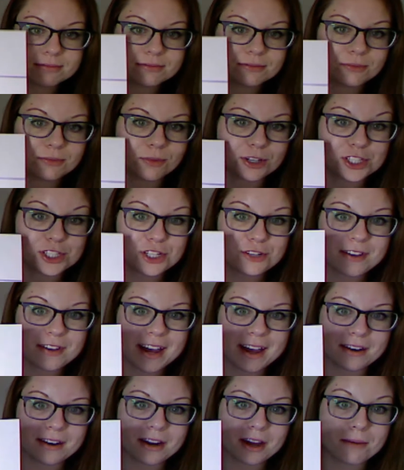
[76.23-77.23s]
Once you've
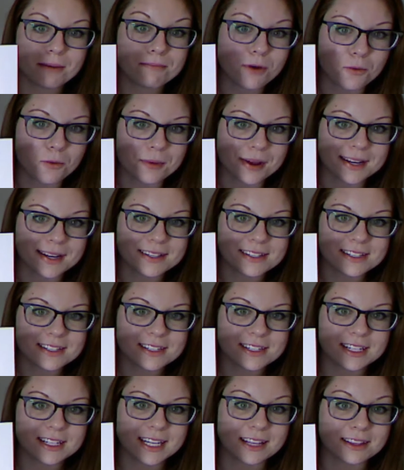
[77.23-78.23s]
had a moment
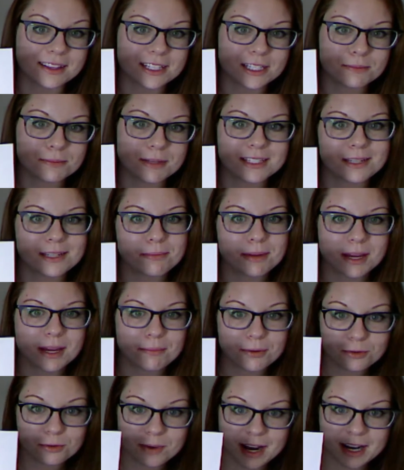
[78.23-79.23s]
to get this piece of
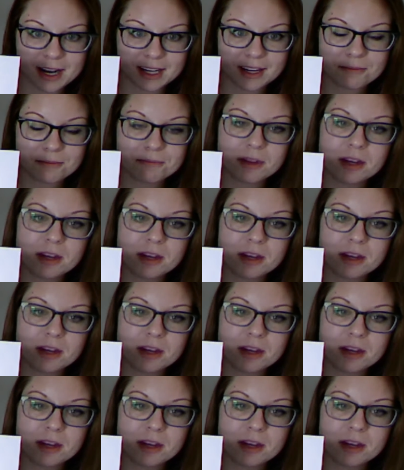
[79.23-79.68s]
paper ready,